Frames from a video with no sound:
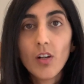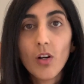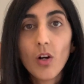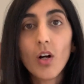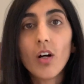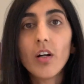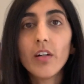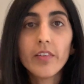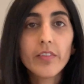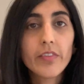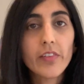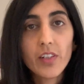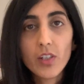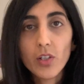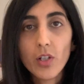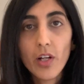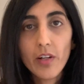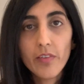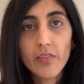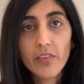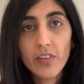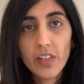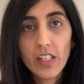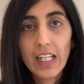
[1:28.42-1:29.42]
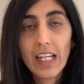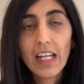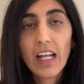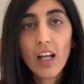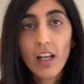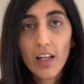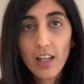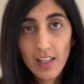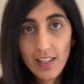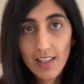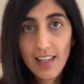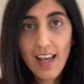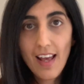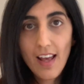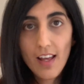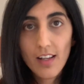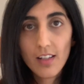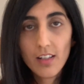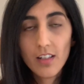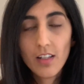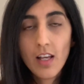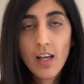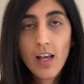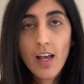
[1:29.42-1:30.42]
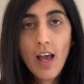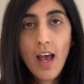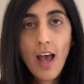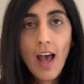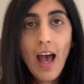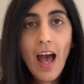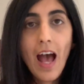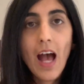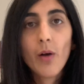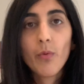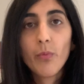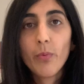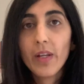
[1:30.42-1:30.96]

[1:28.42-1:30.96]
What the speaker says: over and over and again. And